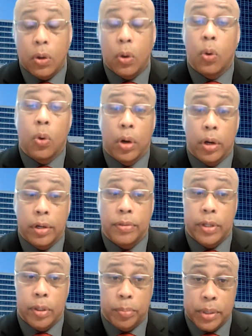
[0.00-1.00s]
or
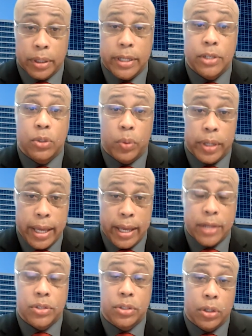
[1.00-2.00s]
the ability to
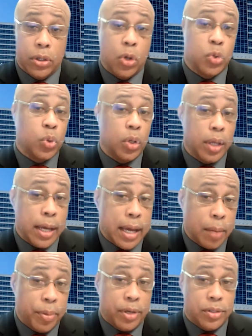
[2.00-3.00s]
enhance the cultural
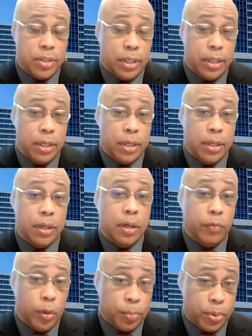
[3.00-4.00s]
competency
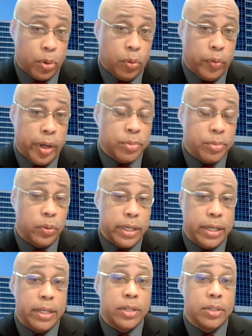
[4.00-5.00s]
of your program. So
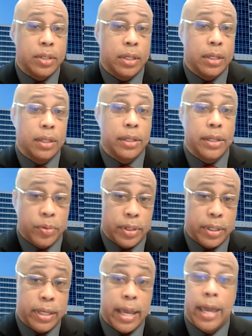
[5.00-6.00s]
it is
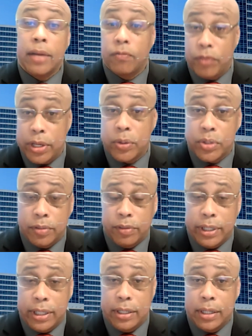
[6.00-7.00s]
literally and
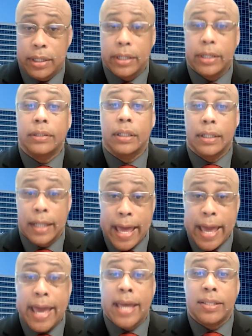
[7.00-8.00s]
figuratively the
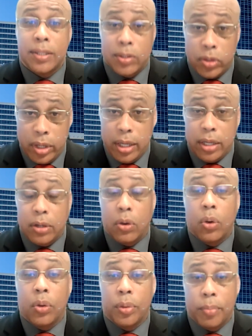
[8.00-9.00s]
last thing
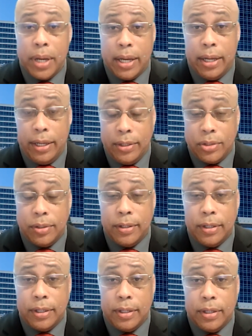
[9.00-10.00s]
on the minds
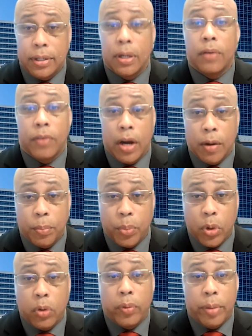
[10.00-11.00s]
of our
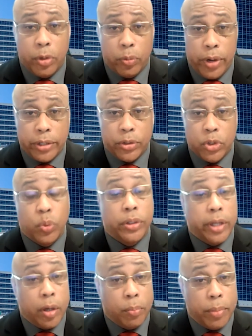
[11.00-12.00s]
program directors when
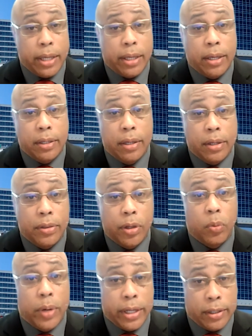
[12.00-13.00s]
they're making
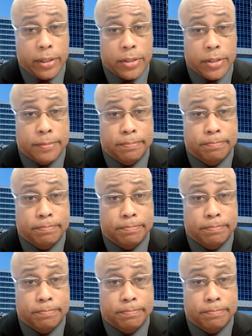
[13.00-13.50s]
their rank list.